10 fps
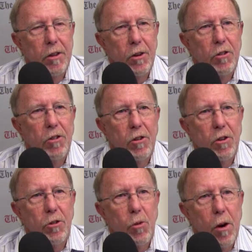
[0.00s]

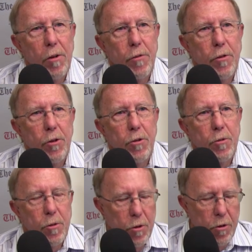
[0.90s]
There's quite a few
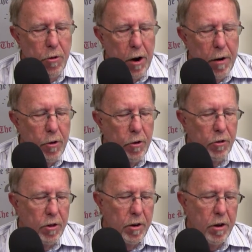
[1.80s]

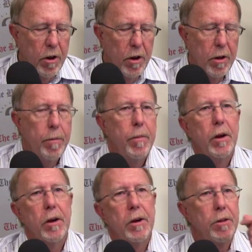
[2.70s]
drivers, and
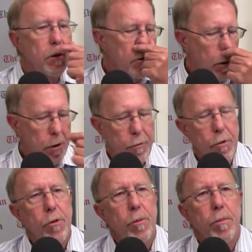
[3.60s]
then quite a
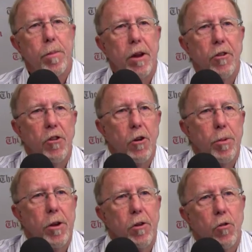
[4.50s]
few from
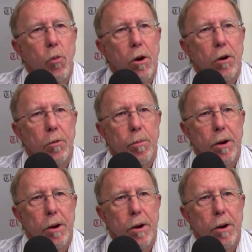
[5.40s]
KCRP as well. But